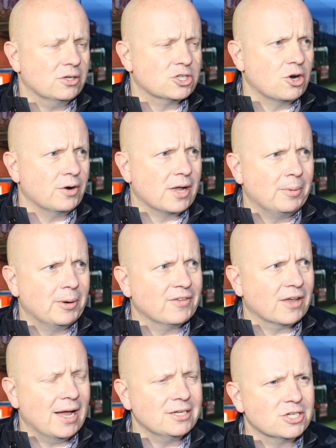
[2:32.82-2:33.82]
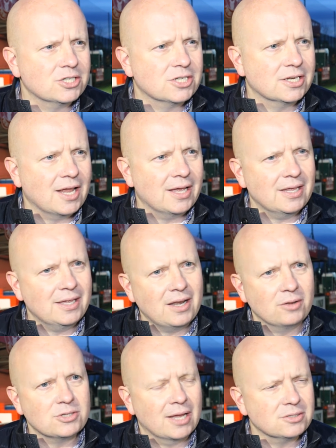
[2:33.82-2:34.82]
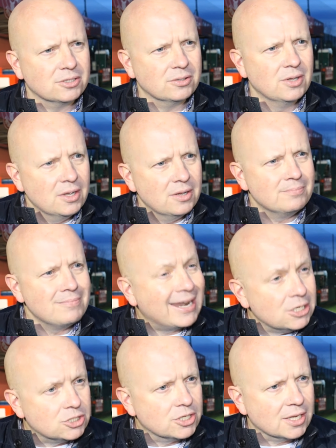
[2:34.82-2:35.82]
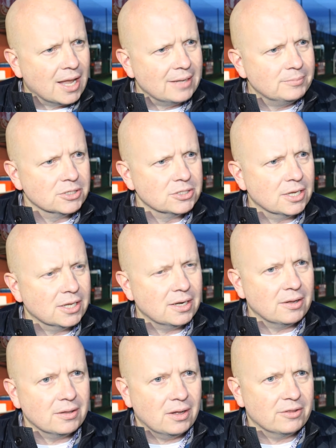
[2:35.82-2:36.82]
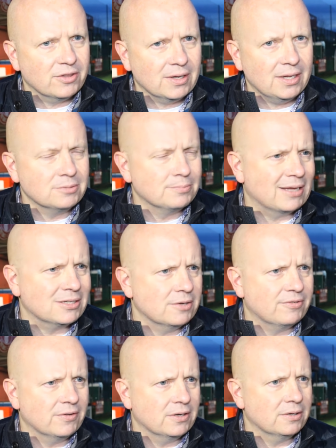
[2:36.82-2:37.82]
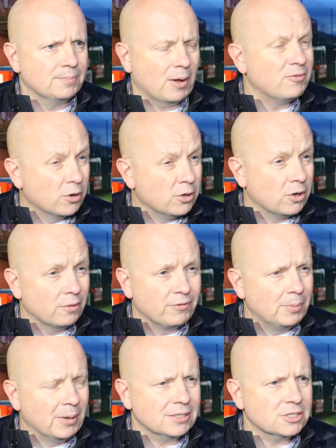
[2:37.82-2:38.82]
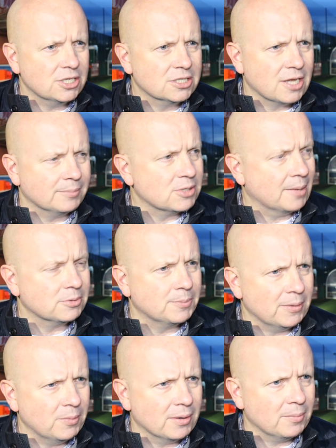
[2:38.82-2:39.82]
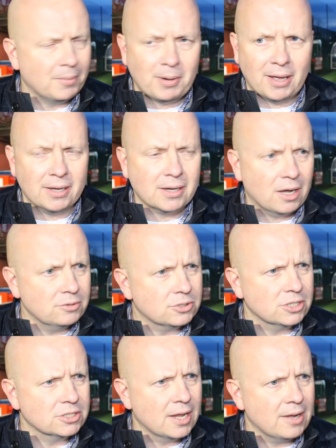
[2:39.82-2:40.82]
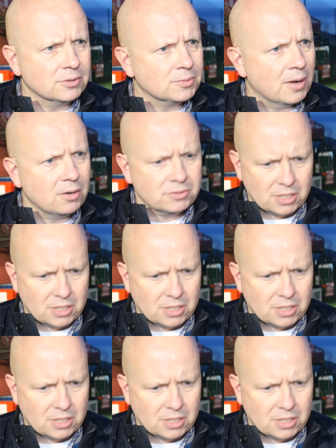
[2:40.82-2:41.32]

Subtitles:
I saw a couple of occasions today. He knows how to manage the game, doesn't he? And I think he's massive. And both on and off the pitch, he stepped up to be one of my player coaches now as well.